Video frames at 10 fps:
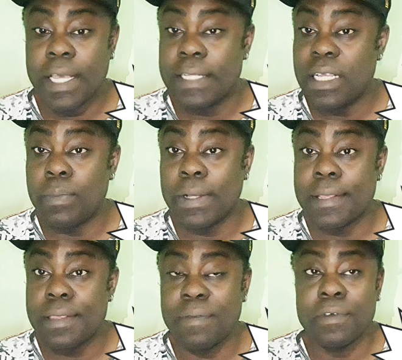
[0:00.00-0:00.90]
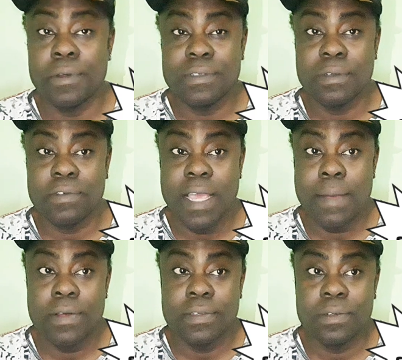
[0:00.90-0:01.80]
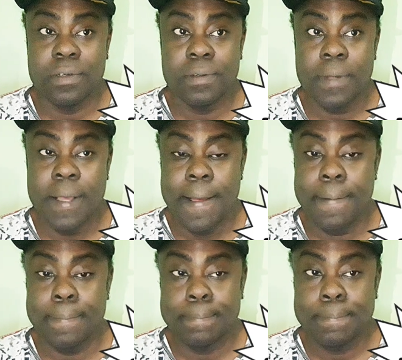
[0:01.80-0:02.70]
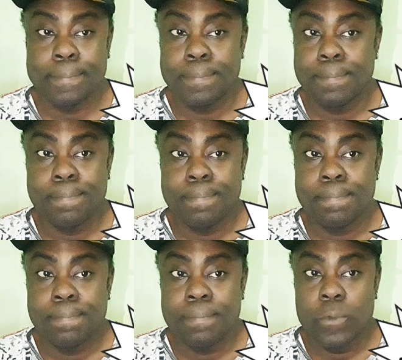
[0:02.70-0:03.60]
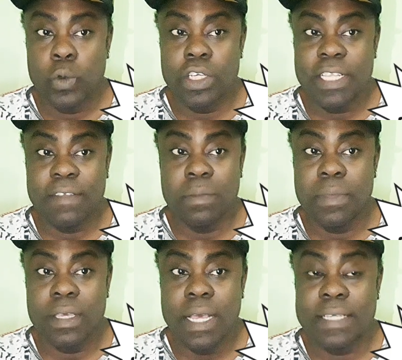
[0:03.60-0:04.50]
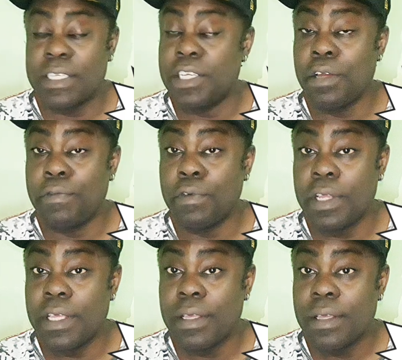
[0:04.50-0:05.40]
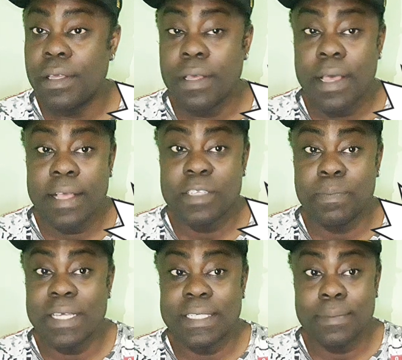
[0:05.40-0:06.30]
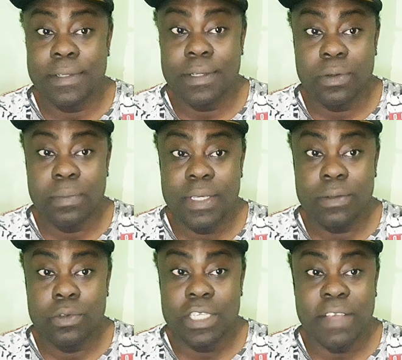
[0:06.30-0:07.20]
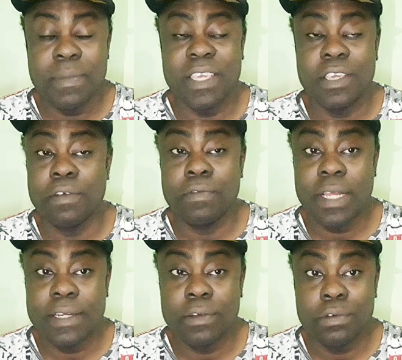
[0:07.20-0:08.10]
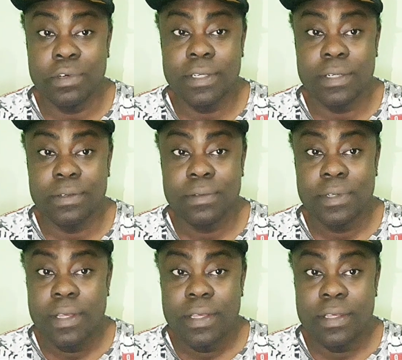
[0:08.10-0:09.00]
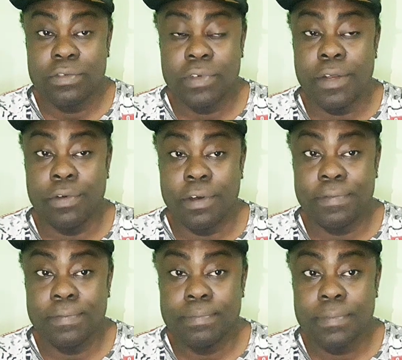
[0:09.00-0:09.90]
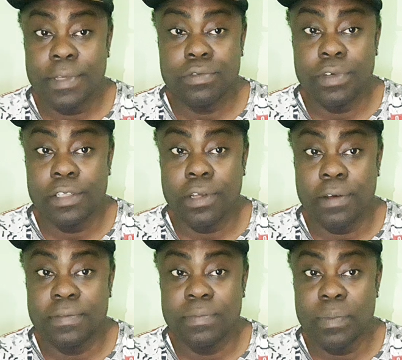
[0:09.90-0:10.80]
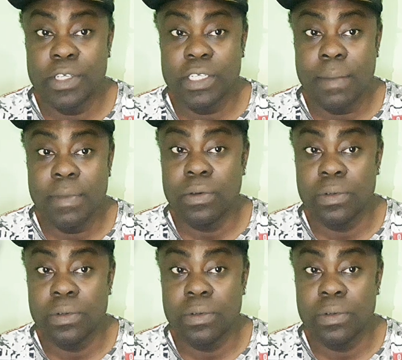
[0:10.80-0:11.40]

can tell me what I think, viewers and subscribers, you know. You just have to be as carefully as possible, you know what I mean? Just have to be careful on the road, you know. It's really rough. It's really tough. But just have to make